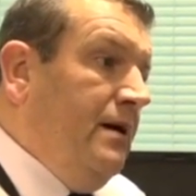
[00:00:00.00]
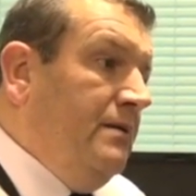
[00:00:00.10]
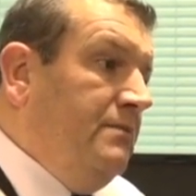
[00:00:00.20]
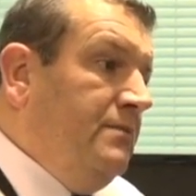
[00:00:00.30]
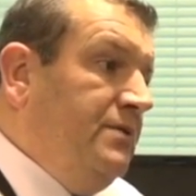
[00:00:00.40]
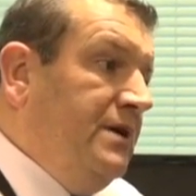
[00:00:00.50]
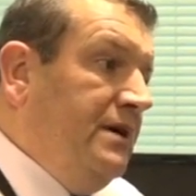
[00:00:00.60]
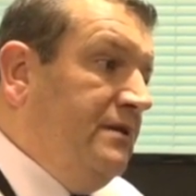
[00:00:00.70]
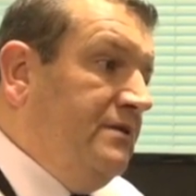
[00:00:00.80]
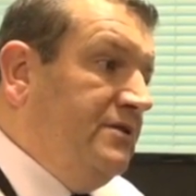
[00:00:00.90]
um,
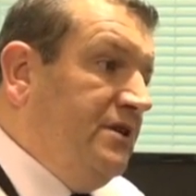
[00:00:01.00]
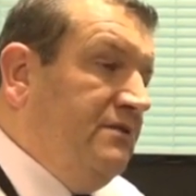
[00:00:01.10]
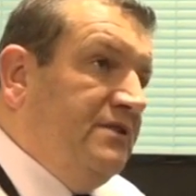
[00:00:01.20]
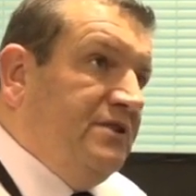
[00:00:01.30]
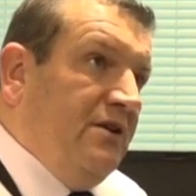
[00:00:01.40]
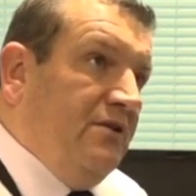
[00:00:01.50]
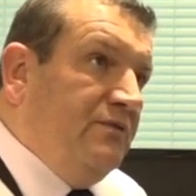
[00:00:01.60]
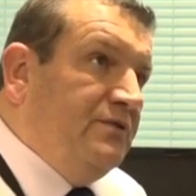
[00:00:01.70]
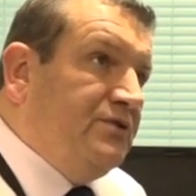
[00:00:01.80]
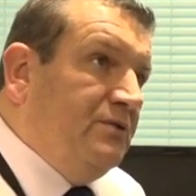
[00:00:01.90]
the the senior
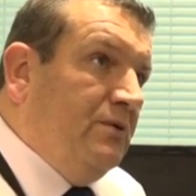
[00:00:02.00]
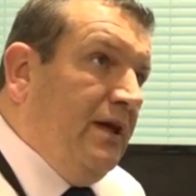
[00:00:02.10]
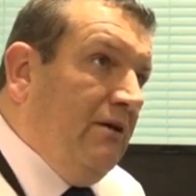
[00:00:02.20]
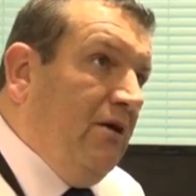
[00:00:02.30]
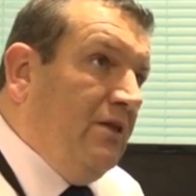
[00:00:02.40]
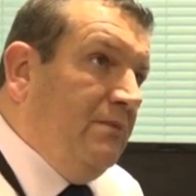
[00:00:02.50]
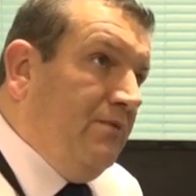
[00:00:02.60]
officer will outline the